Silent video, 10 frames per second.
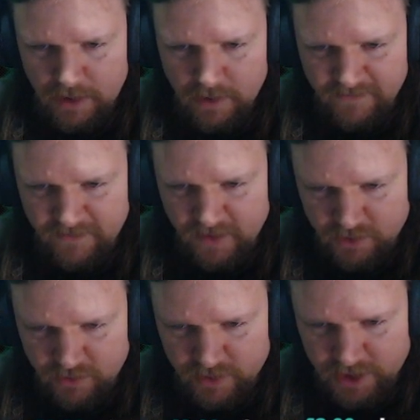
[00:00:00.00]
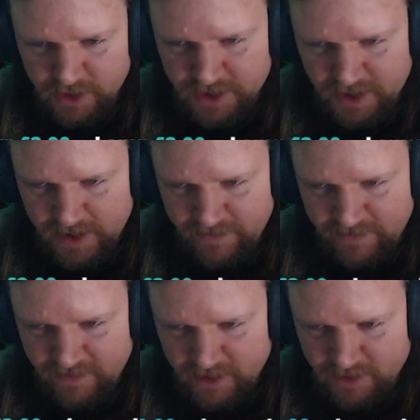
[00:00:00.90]
Fighter agility, heavy
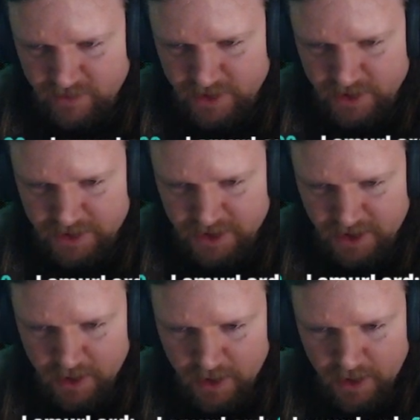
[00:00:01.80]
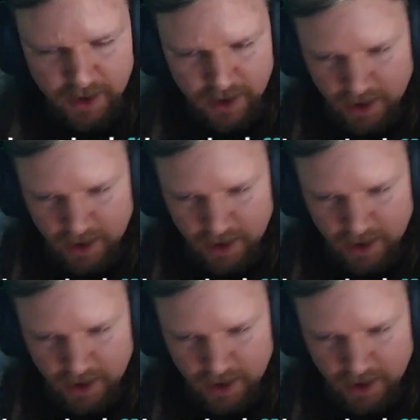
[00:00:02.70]
fighter agility. Air